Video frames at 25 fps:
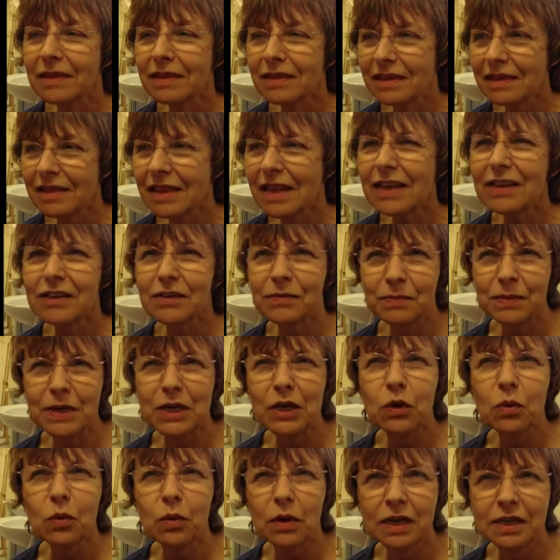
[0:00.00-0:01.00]
that's been
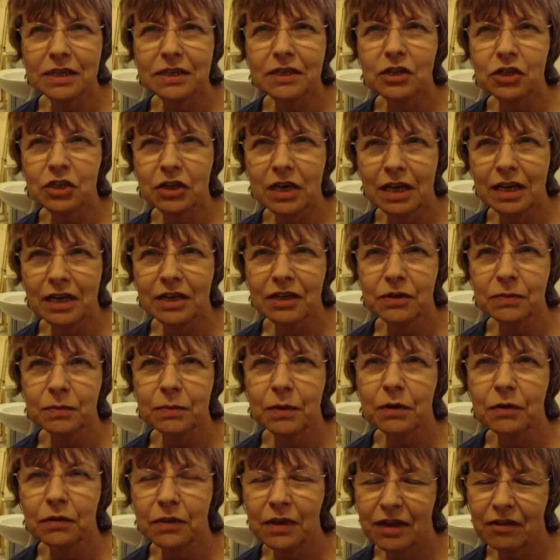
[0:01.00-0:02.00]
quite a challenge.
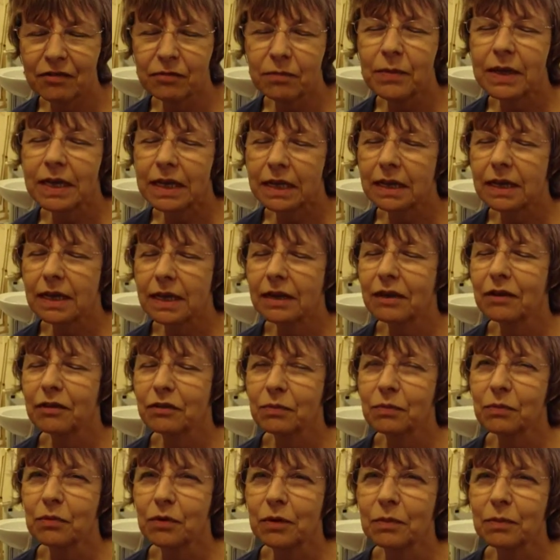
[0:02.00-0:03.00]
Both have mental health
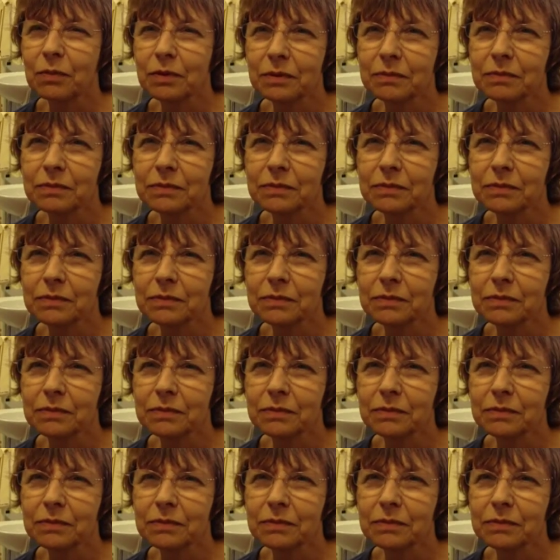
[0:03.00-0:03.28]
problems.